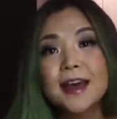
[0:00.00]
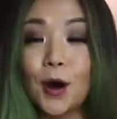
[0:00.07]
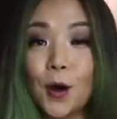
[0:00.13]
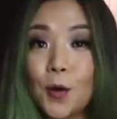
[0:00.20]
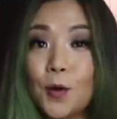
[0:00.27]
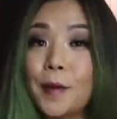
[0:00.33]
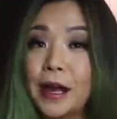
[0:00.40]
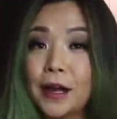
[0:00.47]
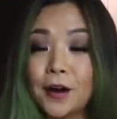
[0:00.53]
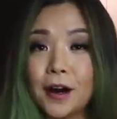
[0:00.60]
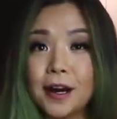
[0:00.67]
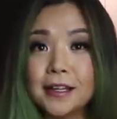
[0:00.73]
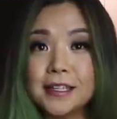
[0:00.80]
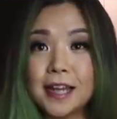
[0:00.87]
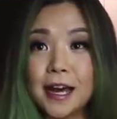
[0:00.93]
Oh my
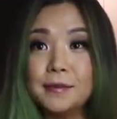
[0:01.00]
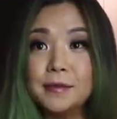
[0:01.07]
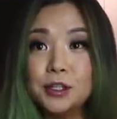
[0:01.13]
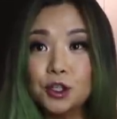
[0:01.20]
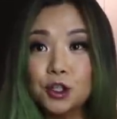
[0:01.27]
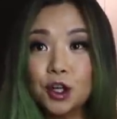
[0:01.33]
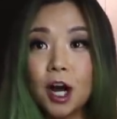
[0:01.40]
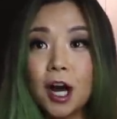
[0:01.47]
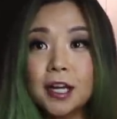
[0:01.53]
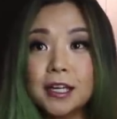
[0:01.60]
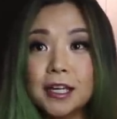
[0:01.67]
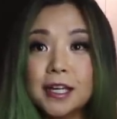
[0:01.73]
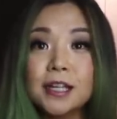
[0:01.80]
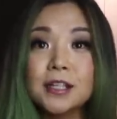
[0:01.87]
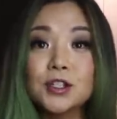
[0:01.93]
God, I'm in
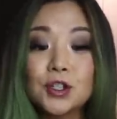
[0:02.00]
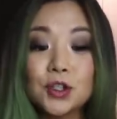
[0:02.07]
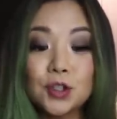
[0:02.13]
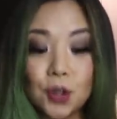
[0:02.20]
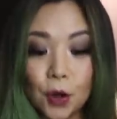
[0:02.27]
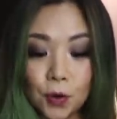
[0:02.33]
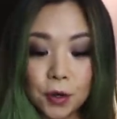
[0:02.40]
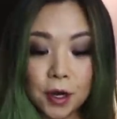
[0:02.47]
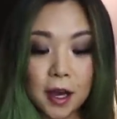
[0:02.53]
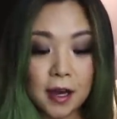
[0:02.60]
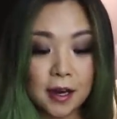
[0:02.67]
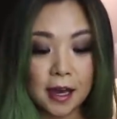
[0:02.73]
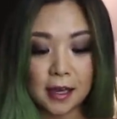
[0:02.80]
shock. It is so good.